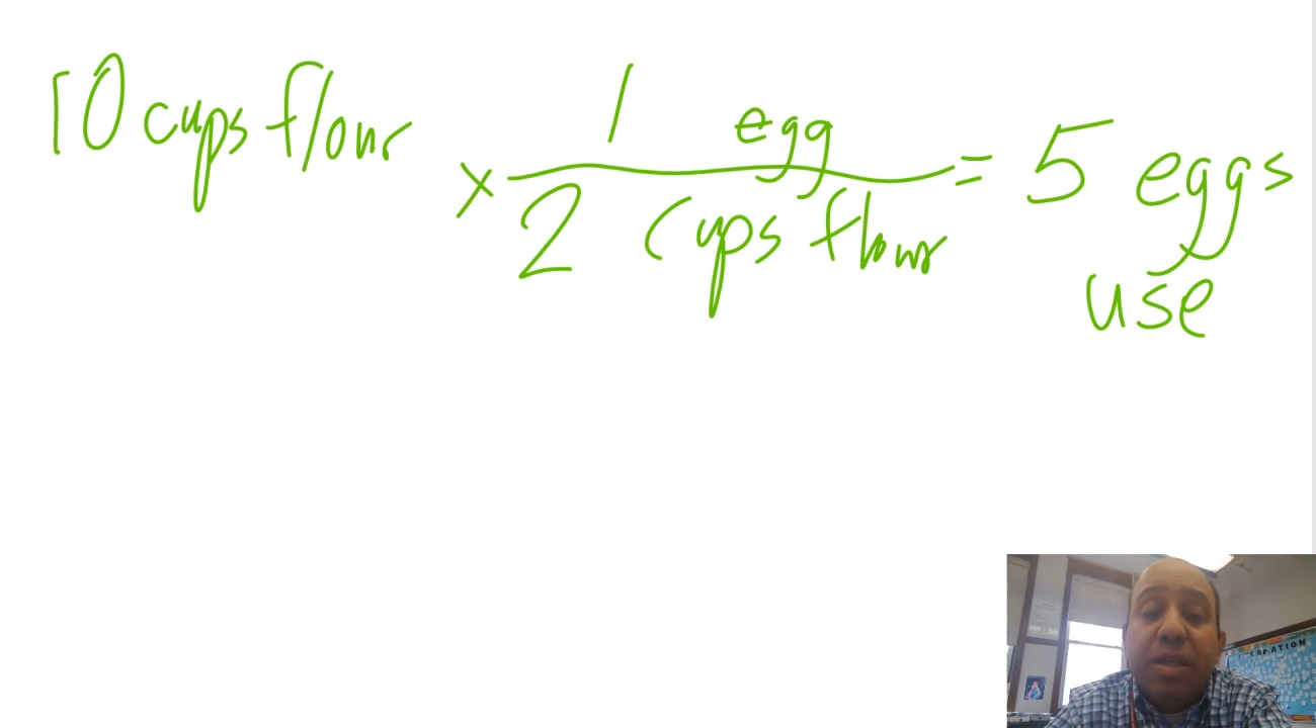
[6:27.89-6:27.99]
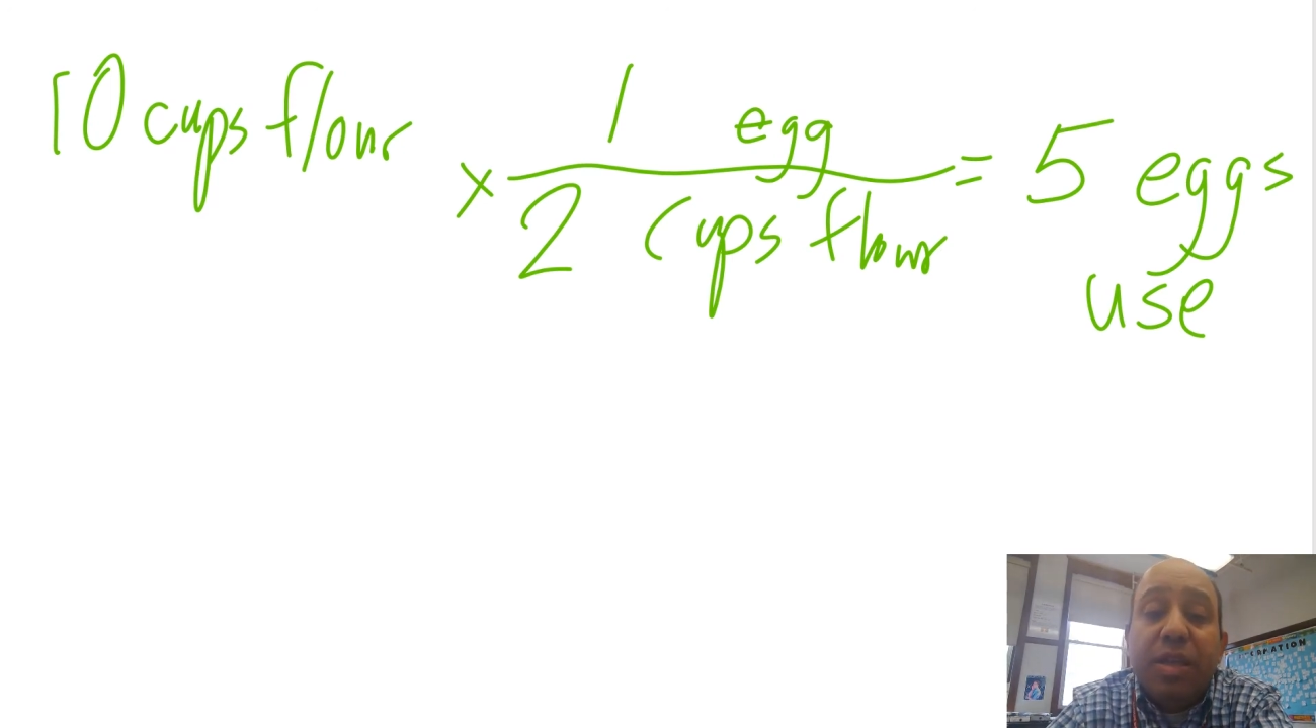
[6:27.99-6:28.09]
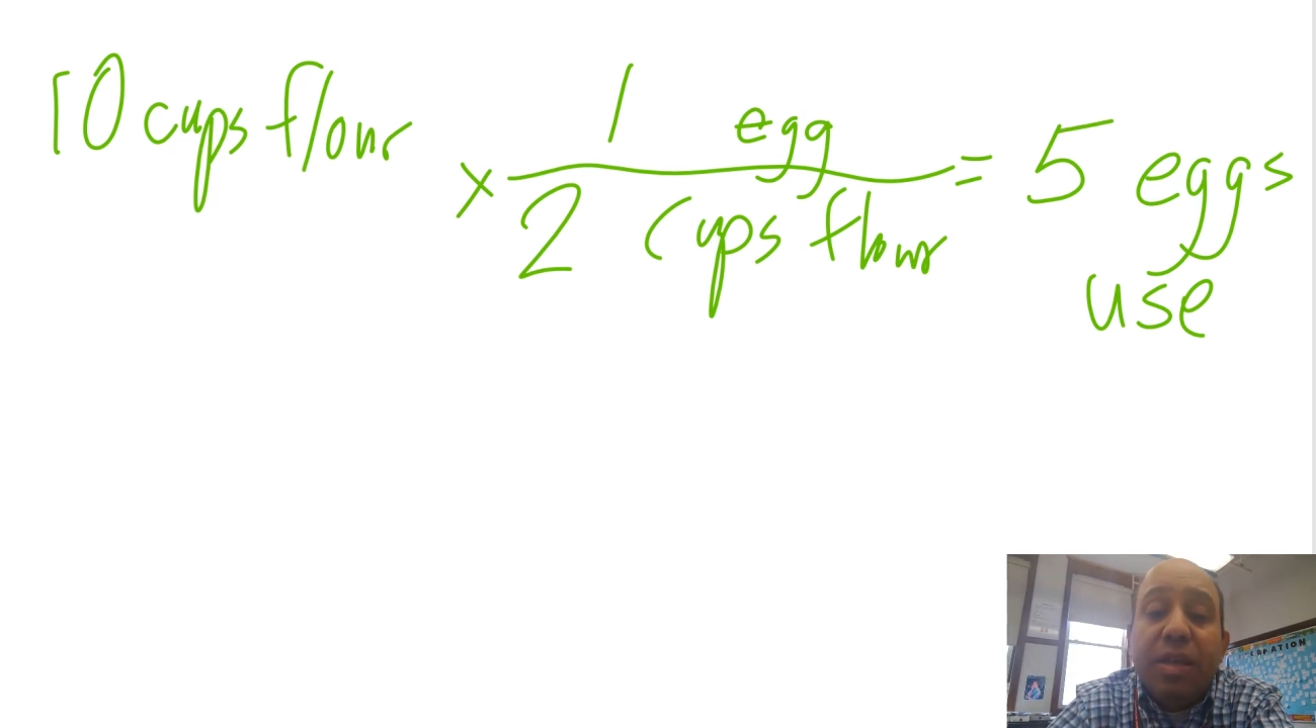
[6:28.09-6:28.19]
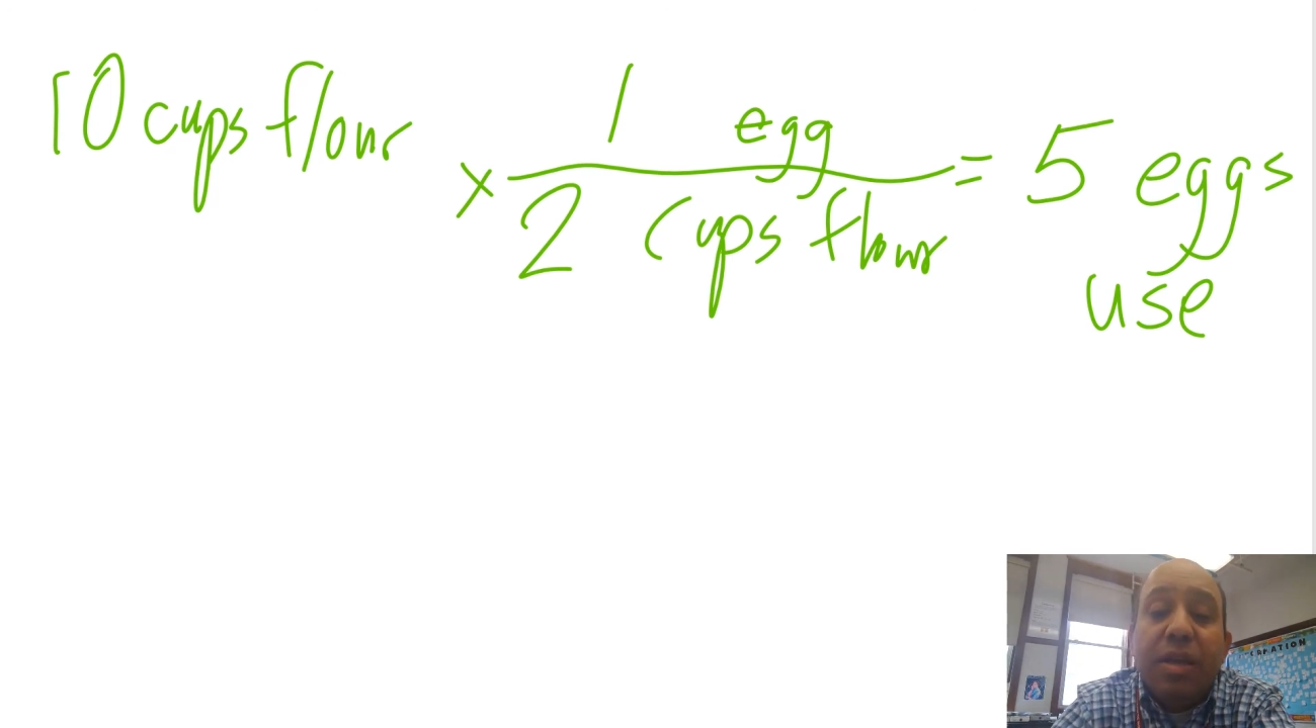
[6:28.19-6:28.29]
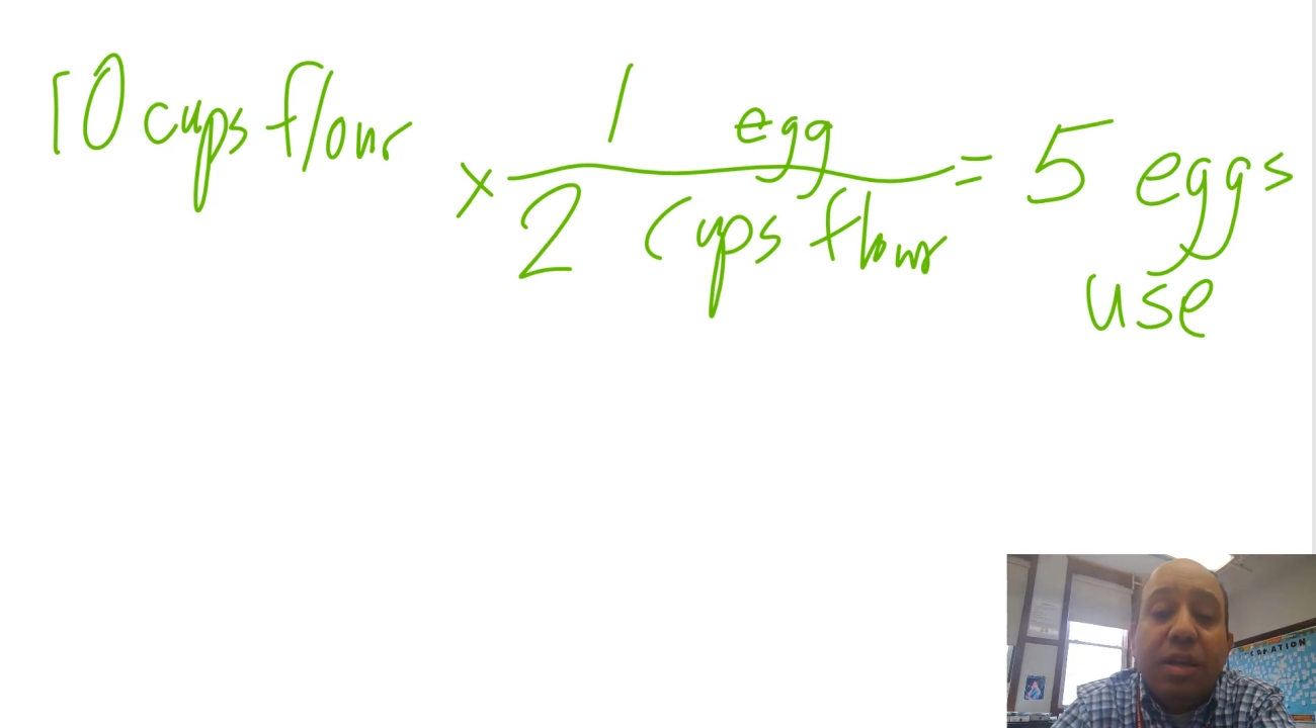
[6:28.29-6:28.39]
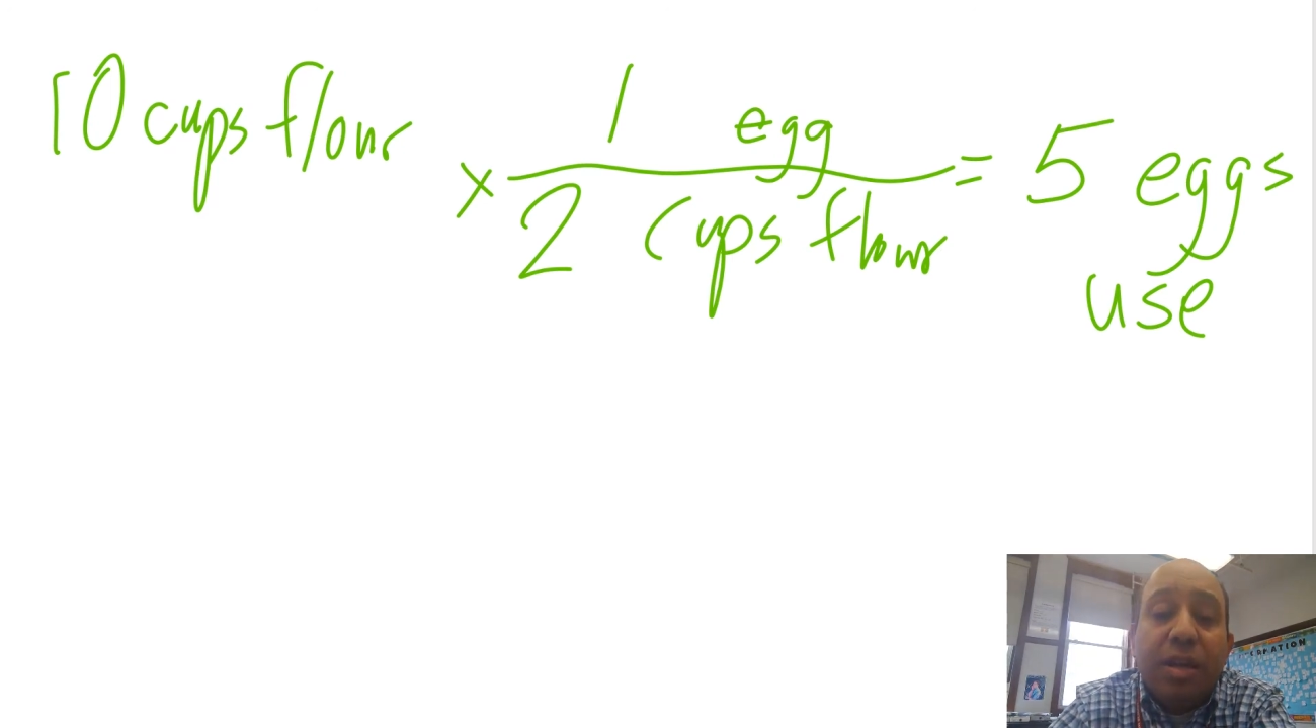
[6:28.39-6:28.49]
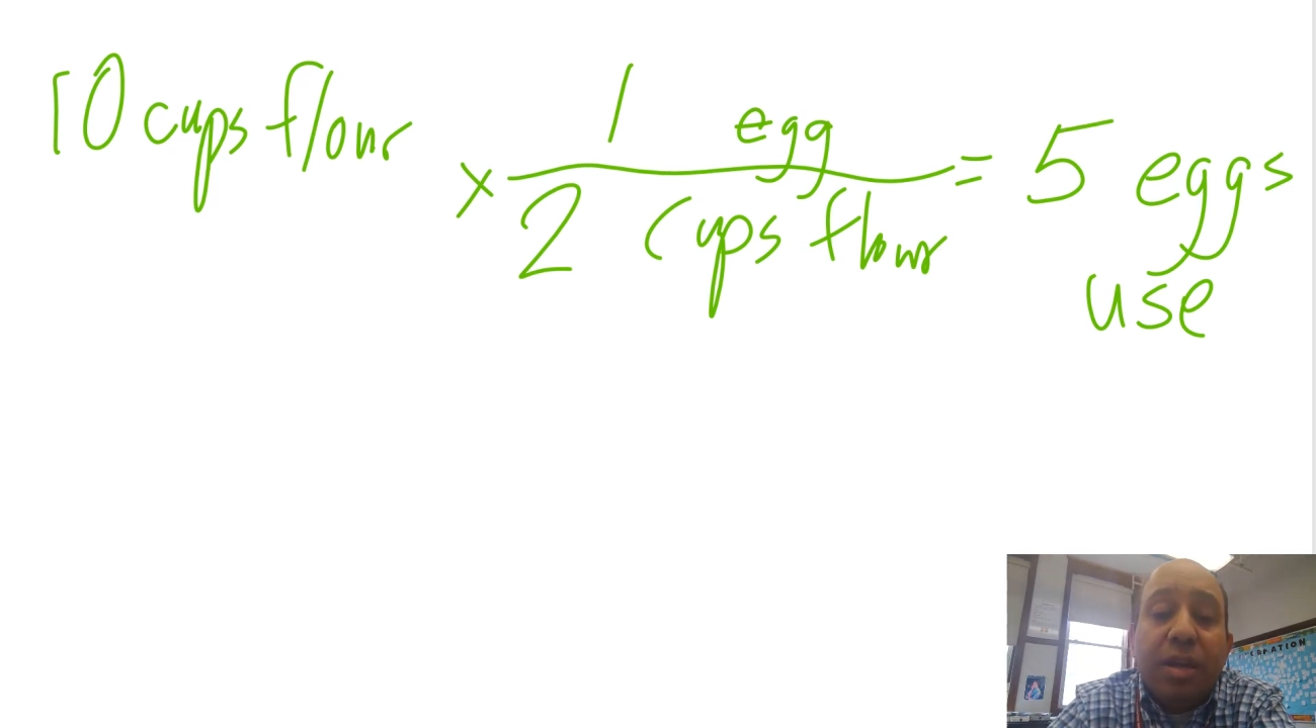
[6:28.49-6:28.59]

in the